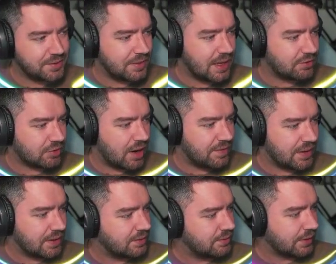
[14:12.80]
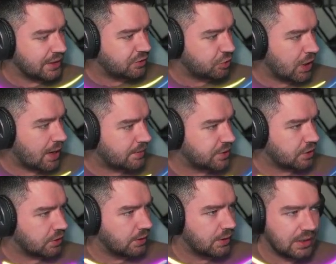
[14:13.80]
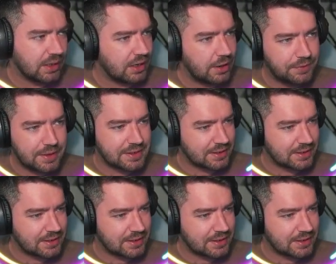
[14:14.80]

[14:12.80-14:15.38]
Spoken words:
with their driving. Nice tram shot. Love this